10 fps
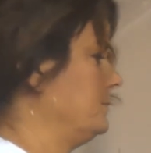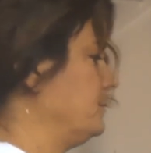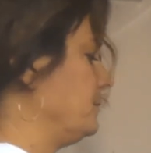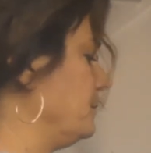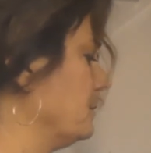
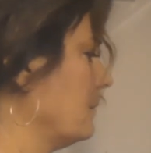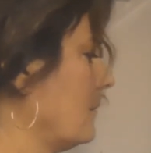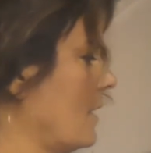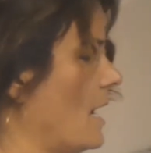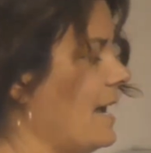I
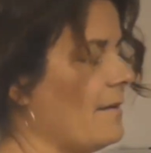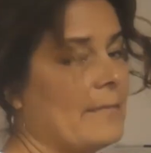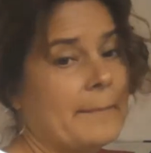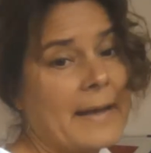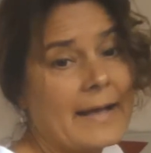have
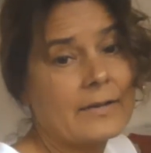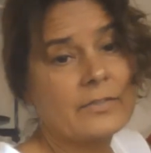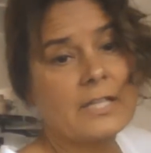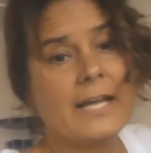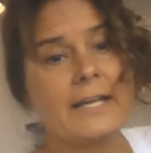my bag
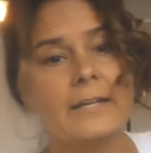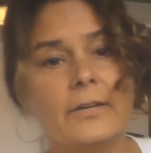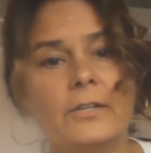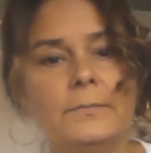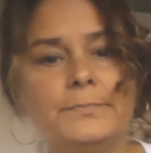of clay
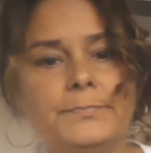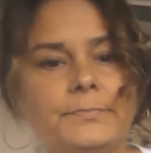here.